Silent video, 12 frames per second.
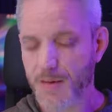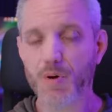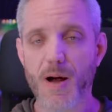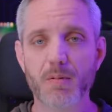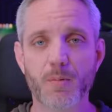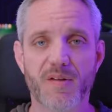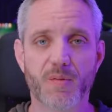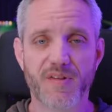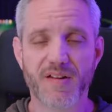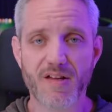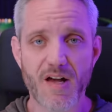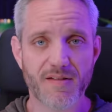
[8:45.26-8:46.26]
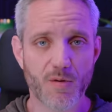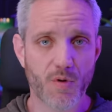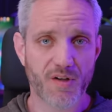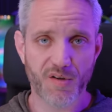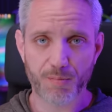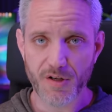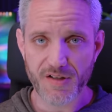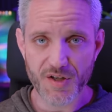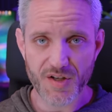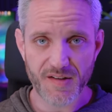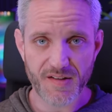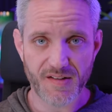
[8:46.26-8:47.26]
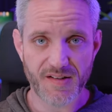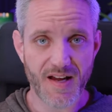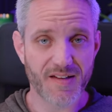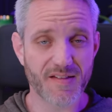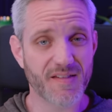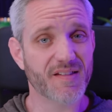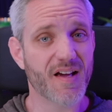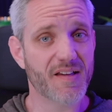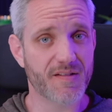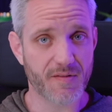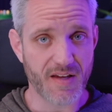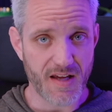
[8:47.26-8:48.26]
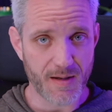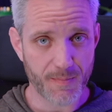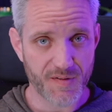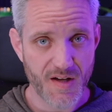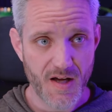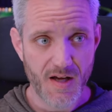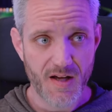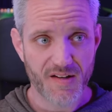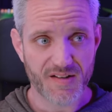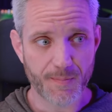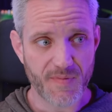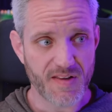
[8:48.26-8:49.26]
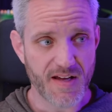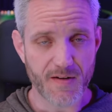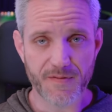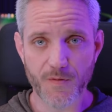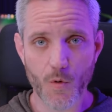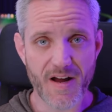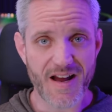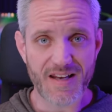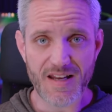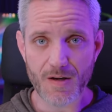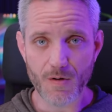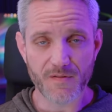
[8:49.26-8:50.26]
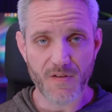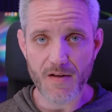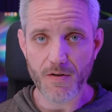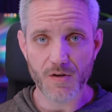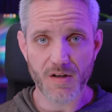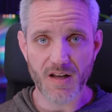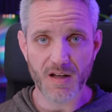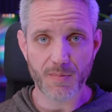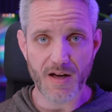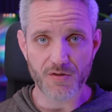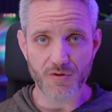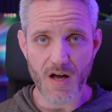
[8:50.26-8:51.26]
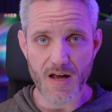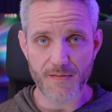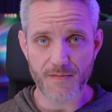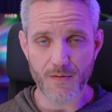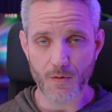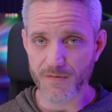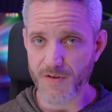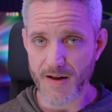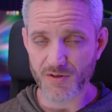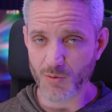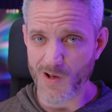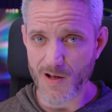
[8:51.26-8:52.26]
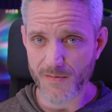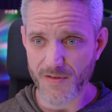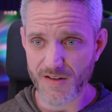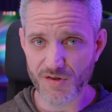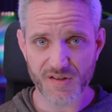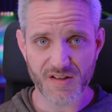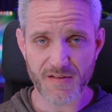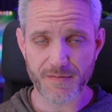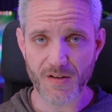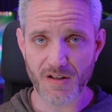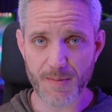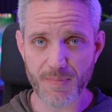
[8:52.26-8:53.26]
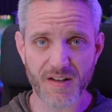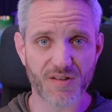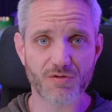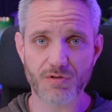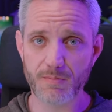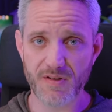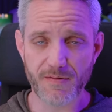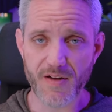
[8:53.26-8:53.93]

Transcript: The problem is with the size of the Windows partitions these days and the size of games, something like a 480 or a 500 gigabyte drive or 512 is just gonna fill up extremely